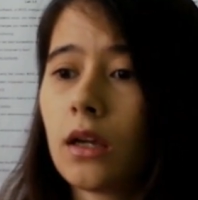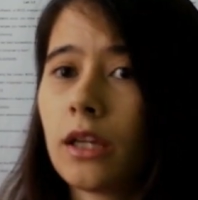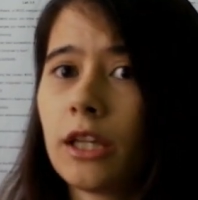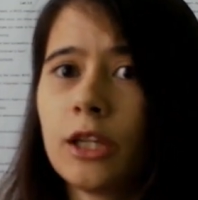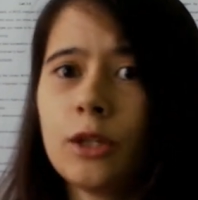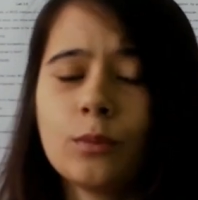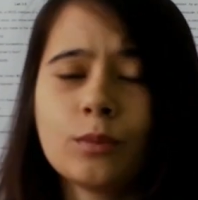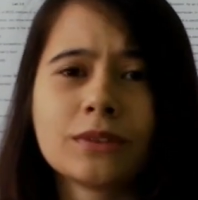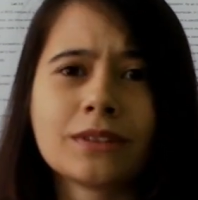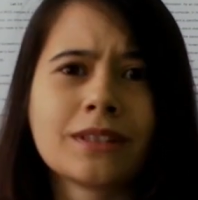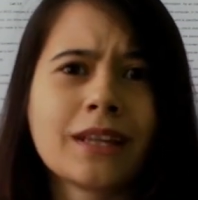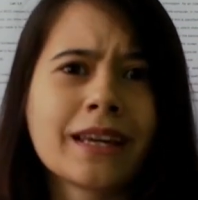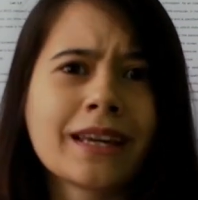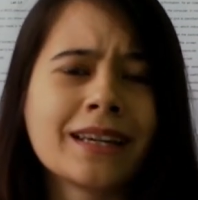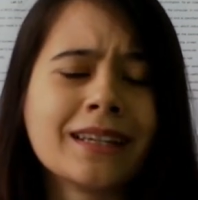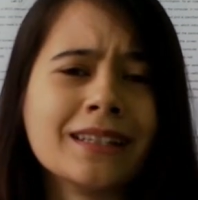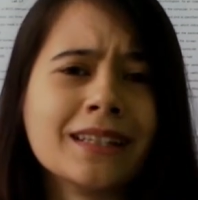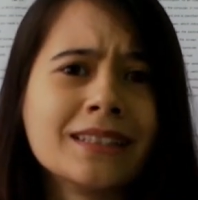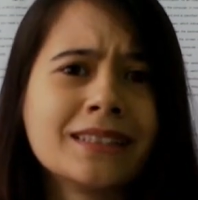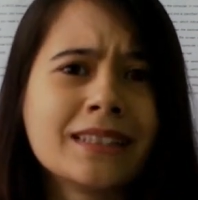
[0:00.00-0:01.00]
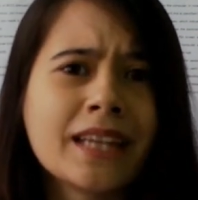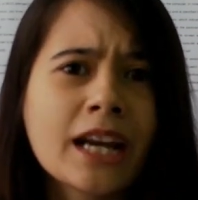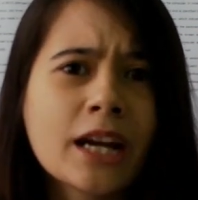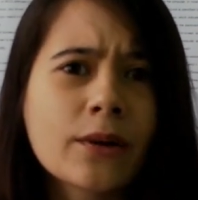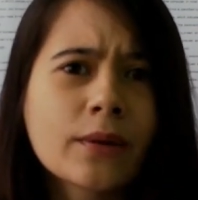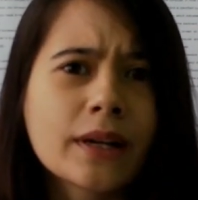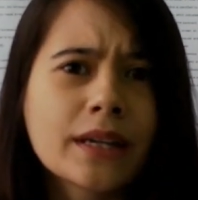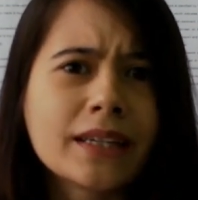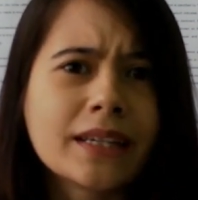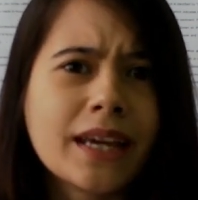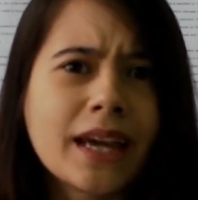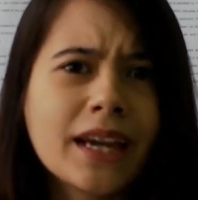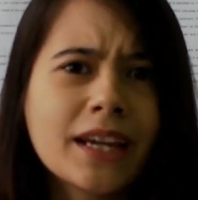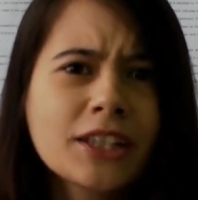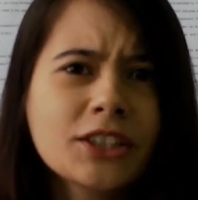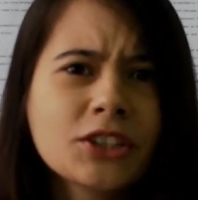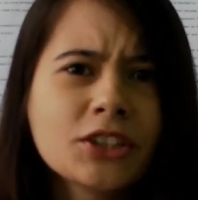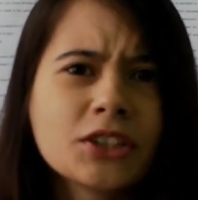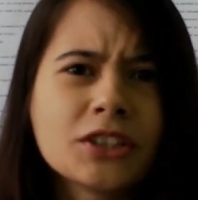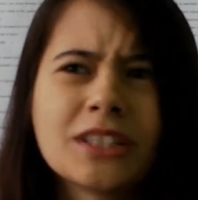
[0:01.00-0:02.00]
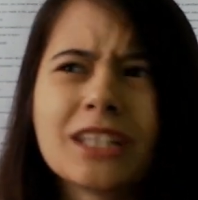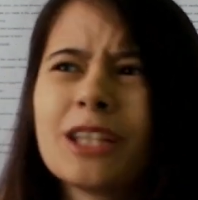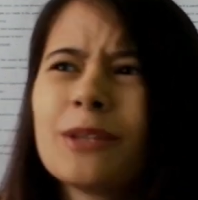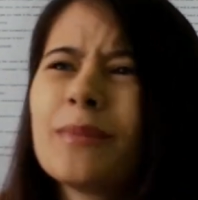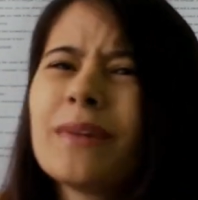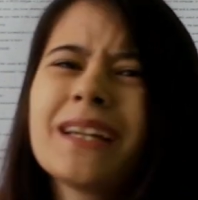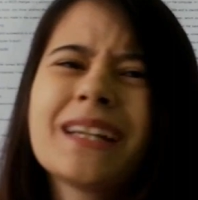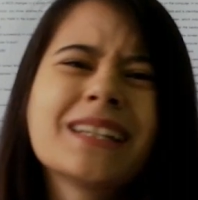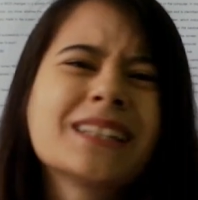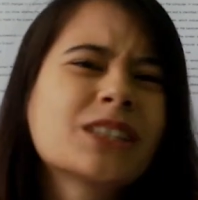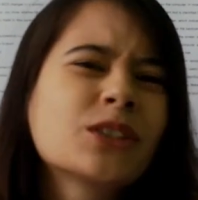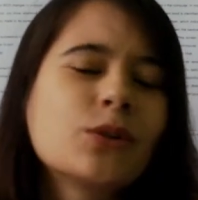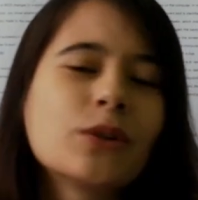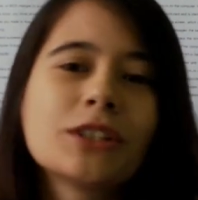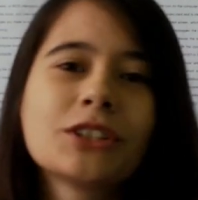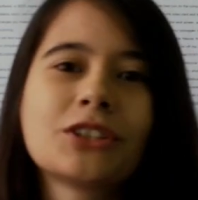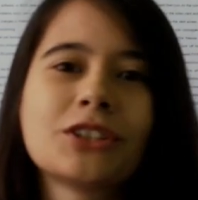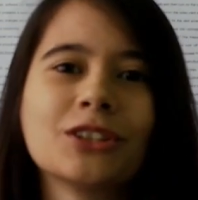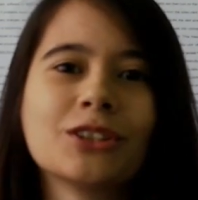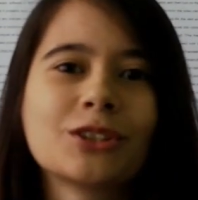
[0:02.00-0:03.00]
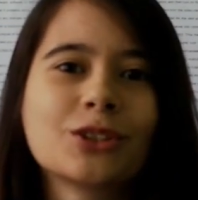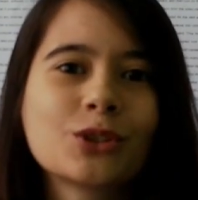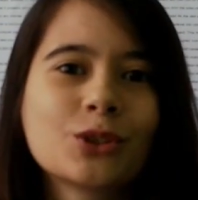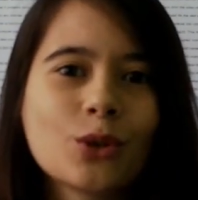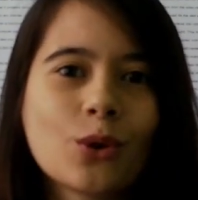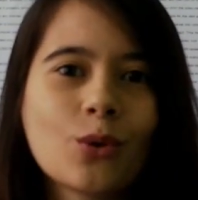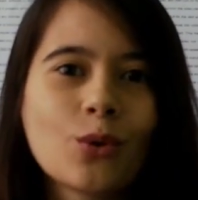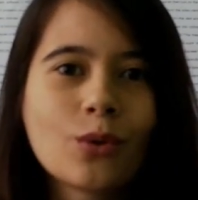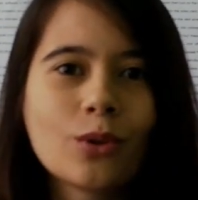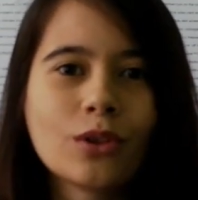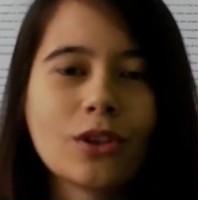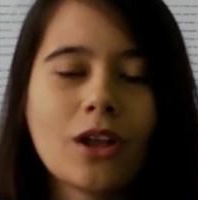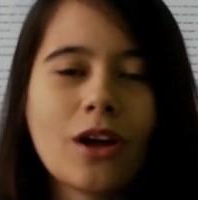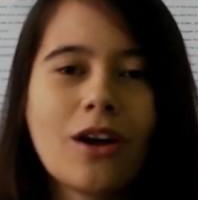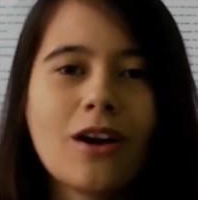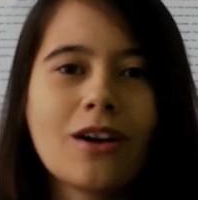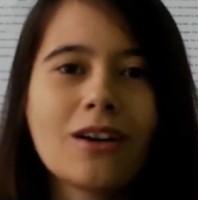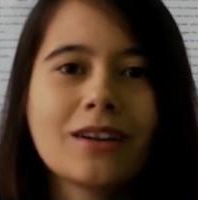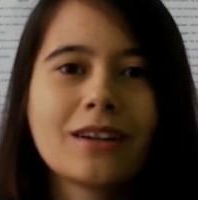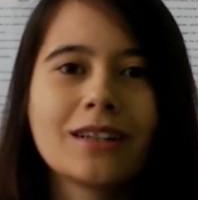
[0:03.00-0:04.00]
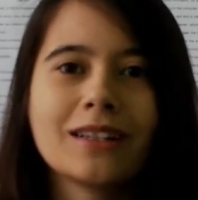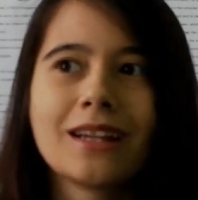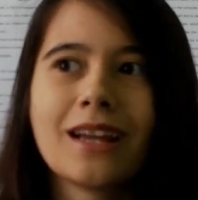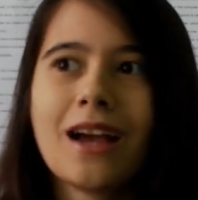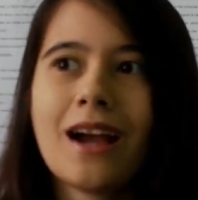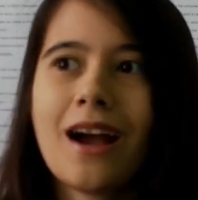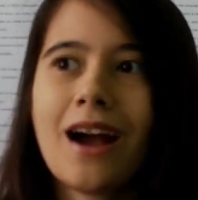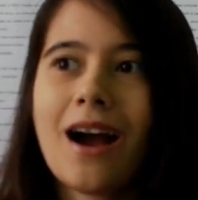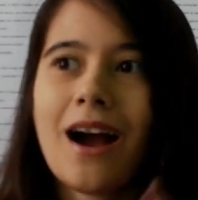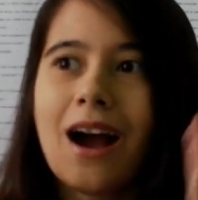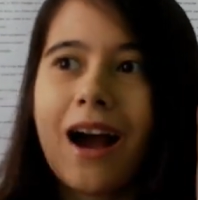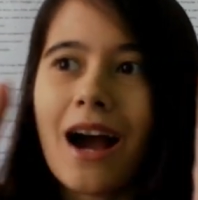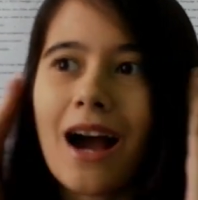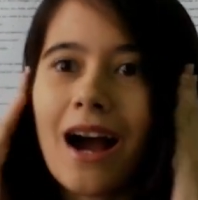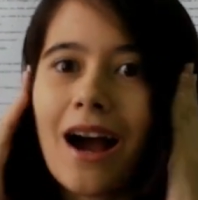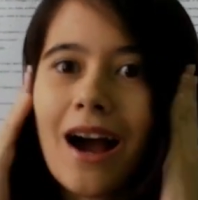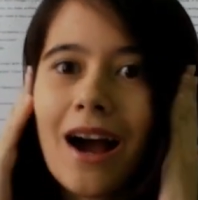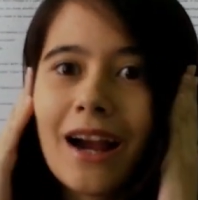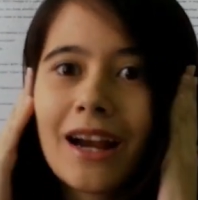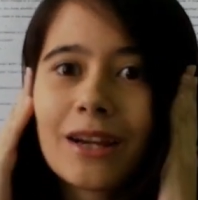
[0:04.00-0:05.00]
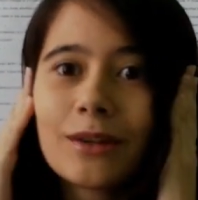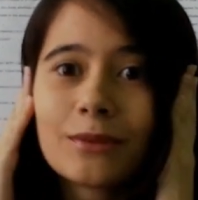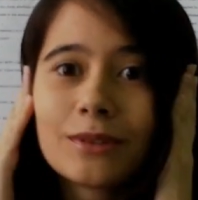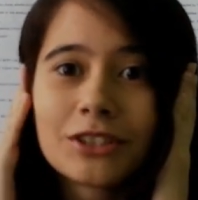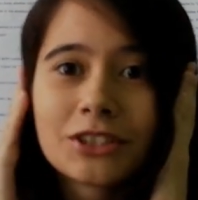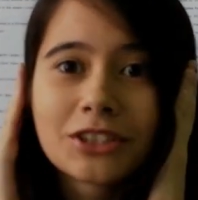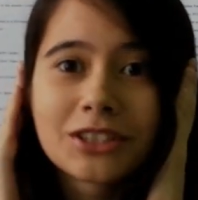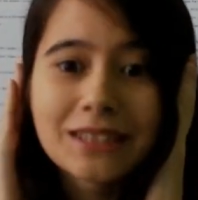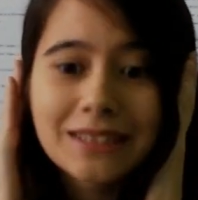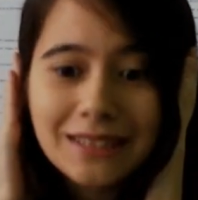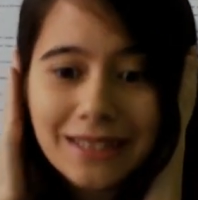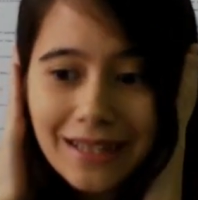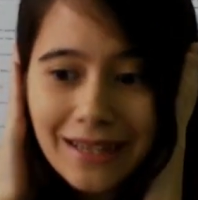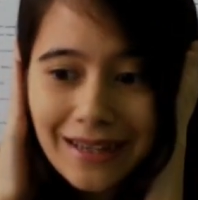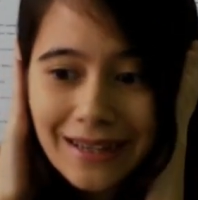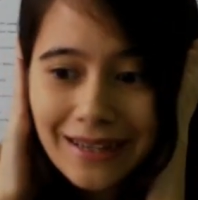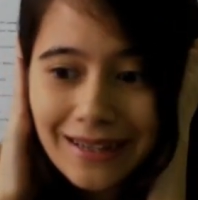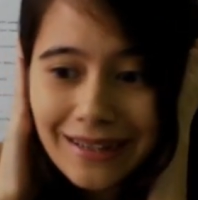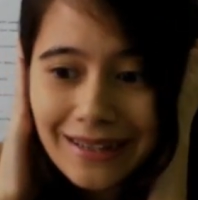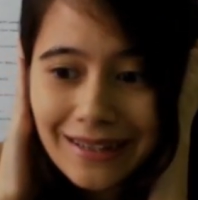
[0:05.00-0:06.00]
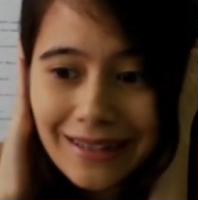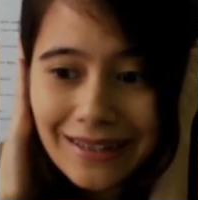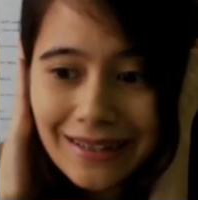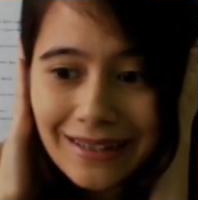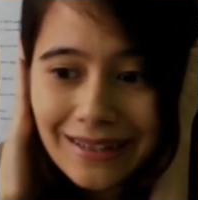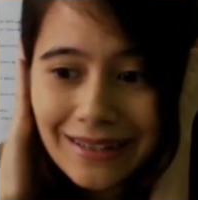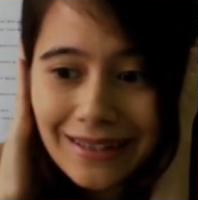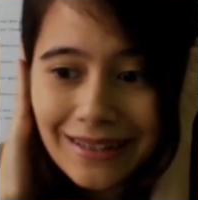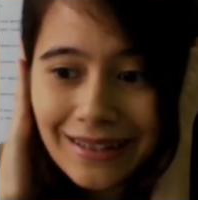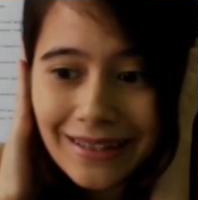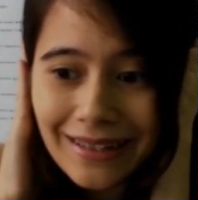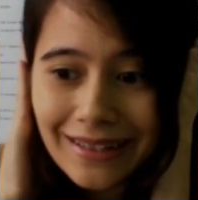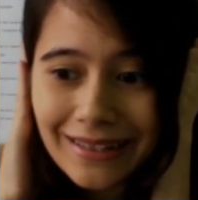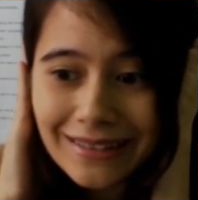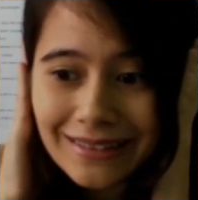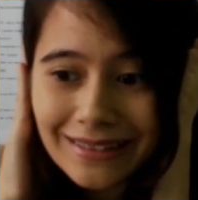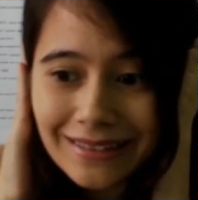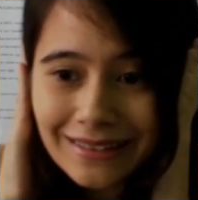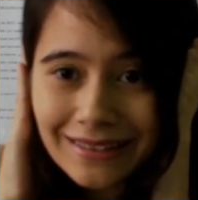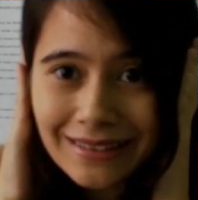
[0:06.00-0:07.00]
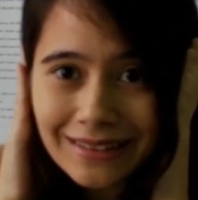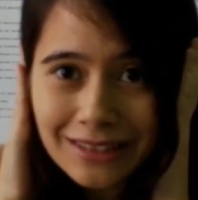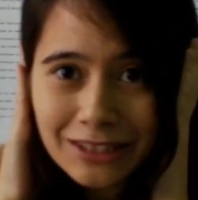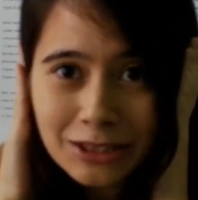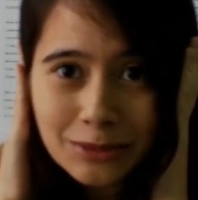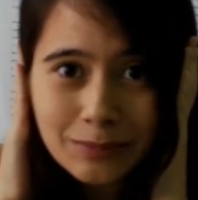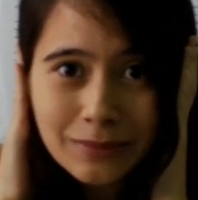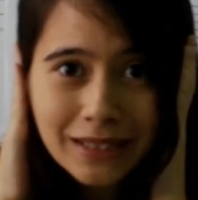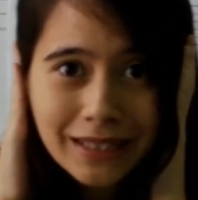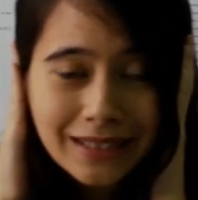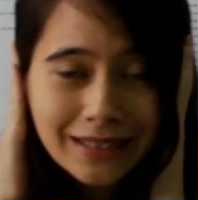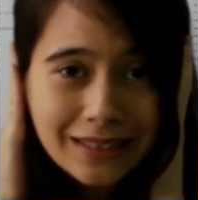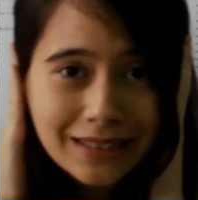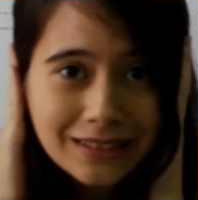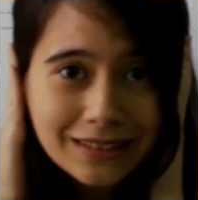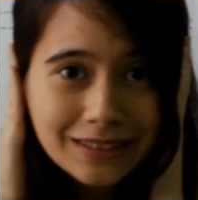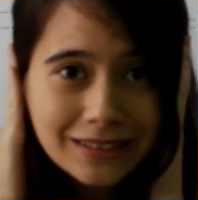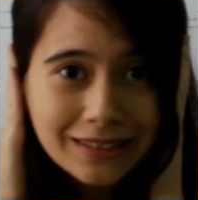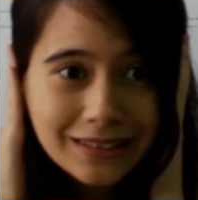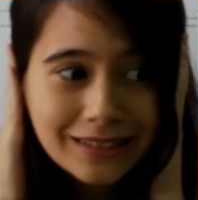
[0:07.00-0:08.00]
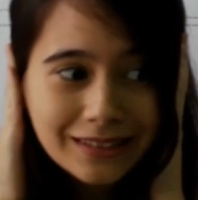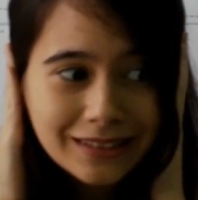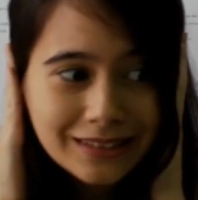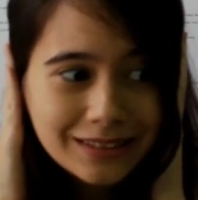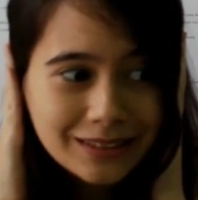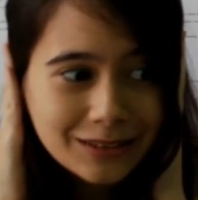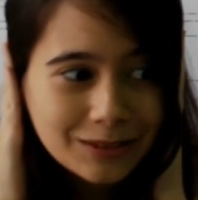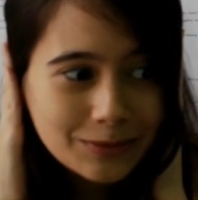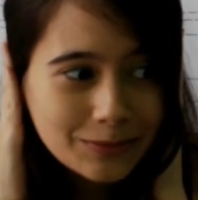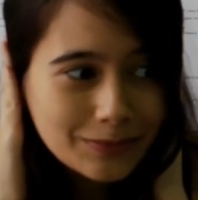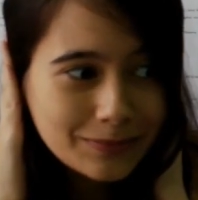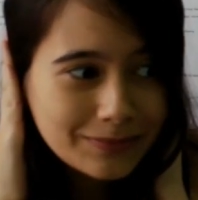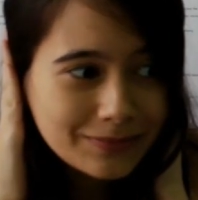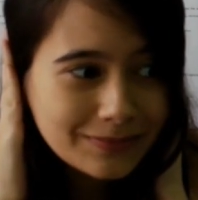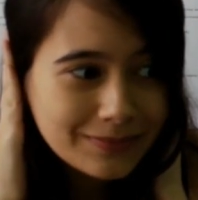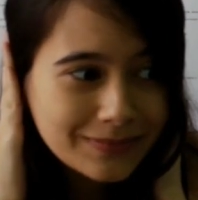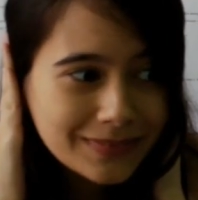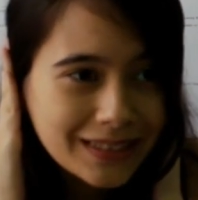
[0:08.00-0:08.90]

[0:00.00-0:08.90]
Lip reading: it was like an interrogation. He made his questions so long and I was just, I didn't explain it to him.